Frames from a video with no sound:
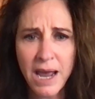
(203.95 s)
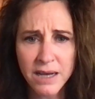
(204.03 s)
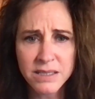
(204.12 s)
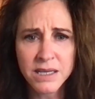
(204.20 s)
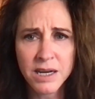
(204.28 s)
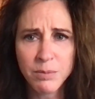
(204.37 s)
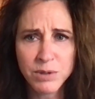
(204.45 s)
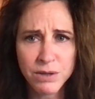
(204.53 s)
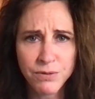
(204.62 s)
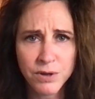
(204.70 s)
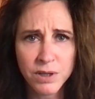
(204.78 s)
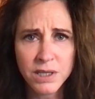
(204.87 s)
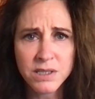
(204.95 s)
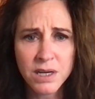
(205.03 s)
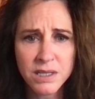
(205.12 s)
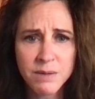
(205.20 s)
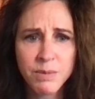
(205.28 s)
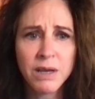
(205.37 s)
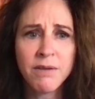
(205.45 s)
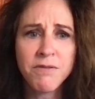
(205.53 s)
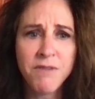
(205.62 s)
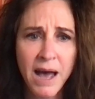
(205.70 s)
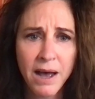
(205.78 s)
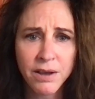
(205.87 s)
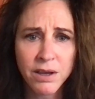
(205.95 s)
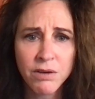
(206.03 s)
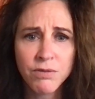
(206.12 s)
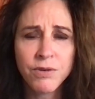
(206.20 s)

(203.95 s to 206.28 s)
asset up differently. It's not something of value.